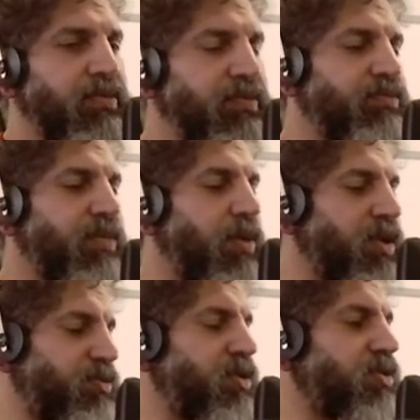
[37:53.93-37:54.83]
But we
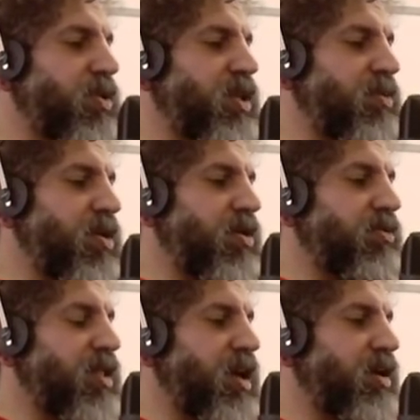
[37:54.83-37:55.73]
spoke already
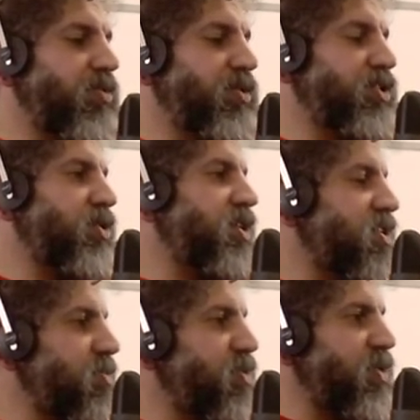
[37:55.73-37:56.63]
about like which is your
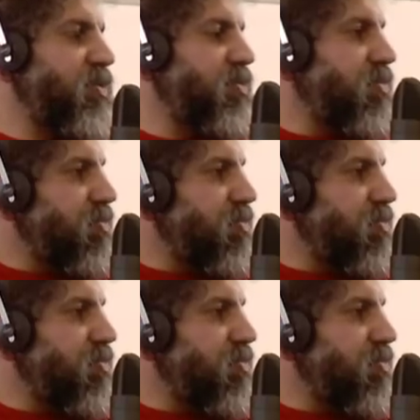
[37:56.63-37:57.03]
relationship between